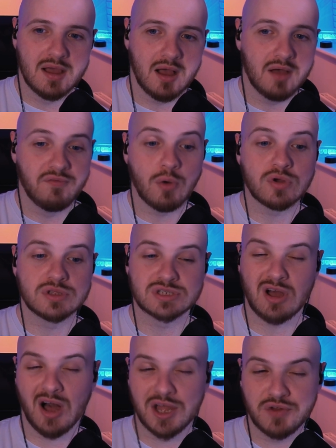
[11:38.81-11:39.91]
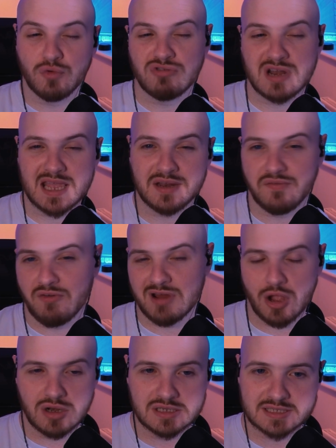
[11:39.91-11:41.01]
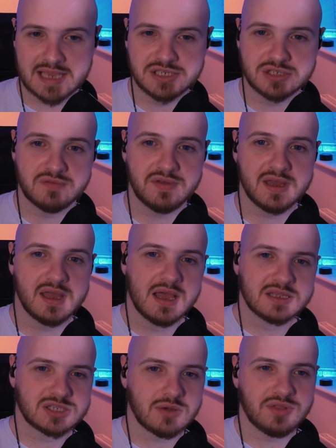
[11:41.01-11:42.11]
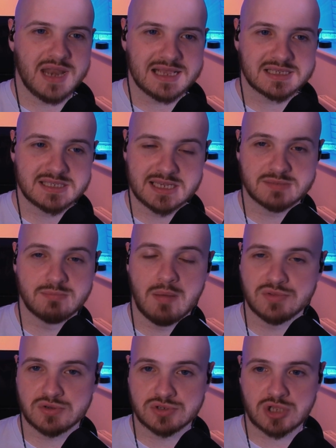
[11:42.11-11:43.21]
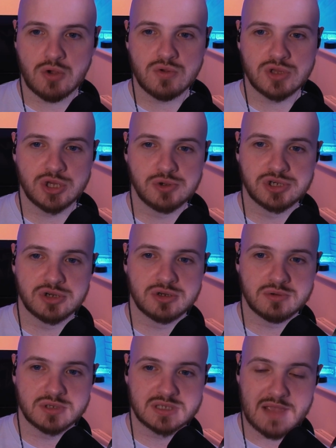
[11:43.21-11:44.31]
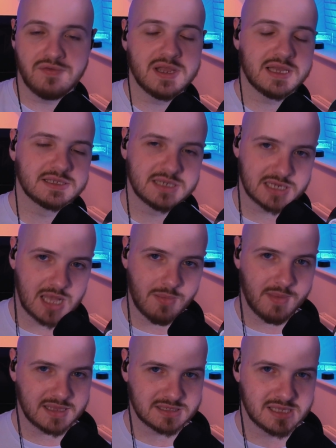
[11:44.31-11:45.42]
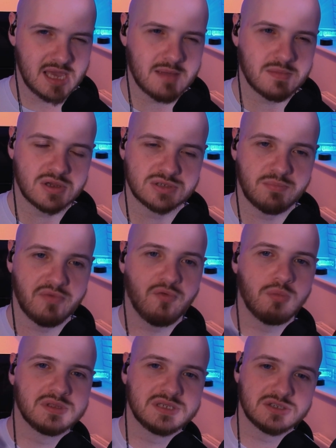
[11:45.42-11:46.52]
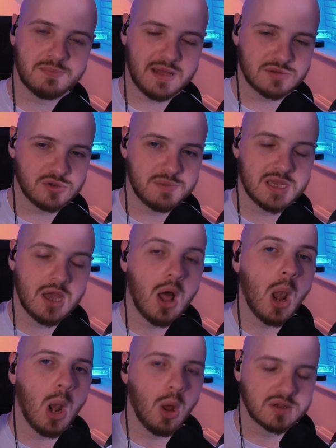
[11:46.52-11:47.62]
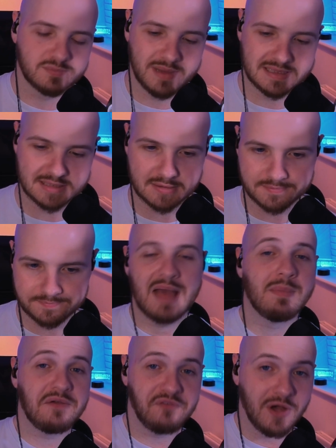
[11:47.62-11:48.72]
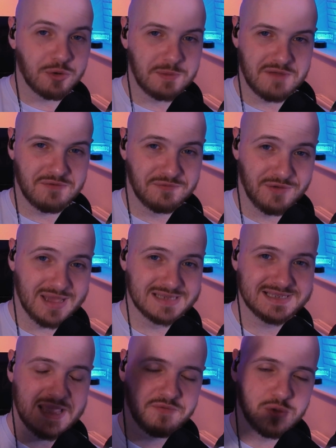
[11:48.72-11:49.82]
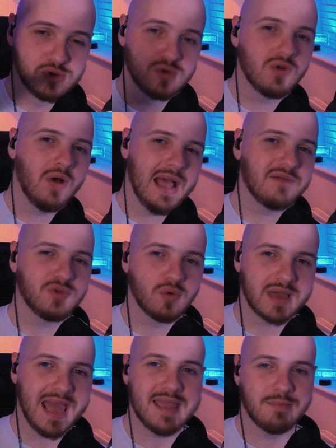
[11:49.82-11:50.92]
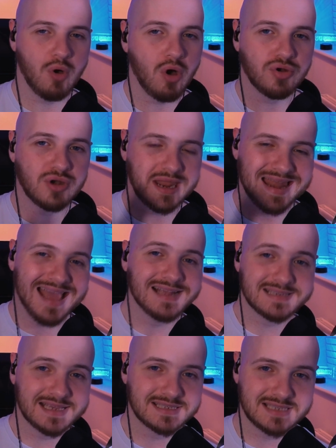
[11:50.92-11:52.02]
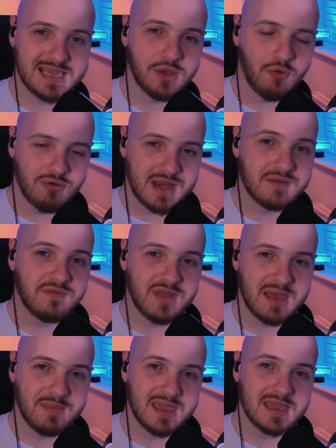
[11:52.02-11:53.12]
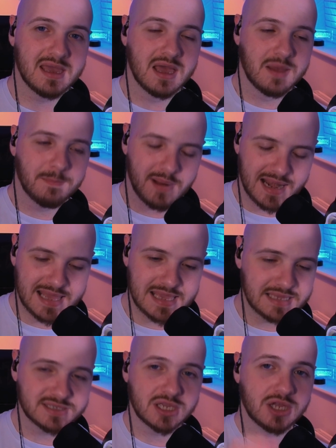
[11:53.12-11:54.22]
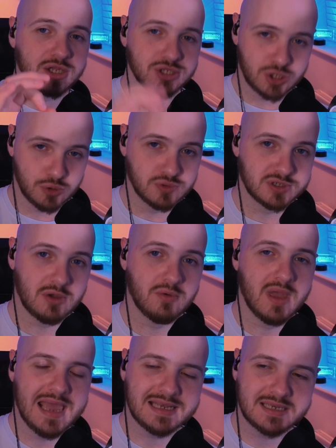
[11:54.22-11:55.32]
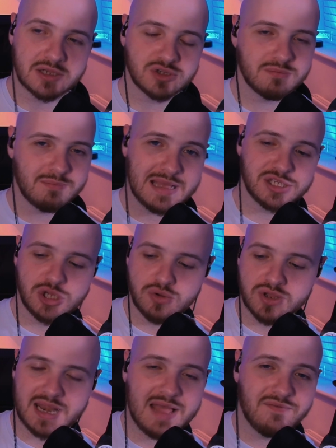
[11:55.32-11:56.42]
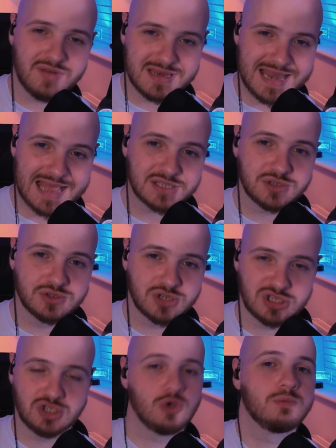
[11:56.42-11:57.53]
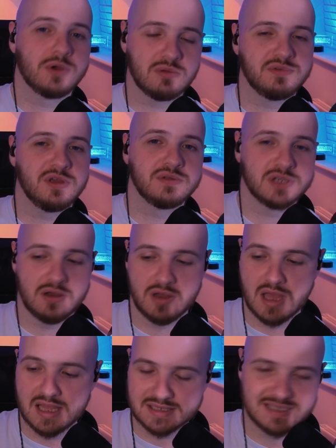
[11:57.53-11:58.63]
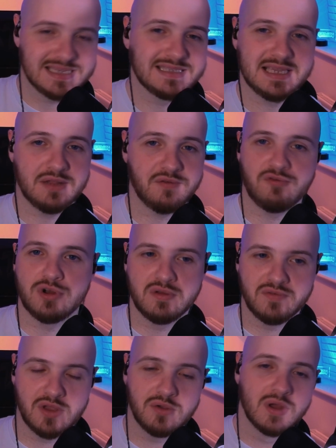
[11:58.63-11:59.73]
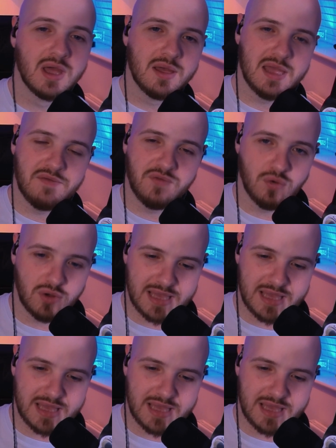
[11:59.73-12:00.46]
Vulkan's kind of already in the very early stages of it, so in the next 6 months or so, you should definitely consider coming back to the game, because performance is about to be a lot better. And my final bit of advice: if you do not have your game on an SSD or an NVMe, please do so. It doesn't matter. You could have a NASA's supercomputer sitting in front of you. If your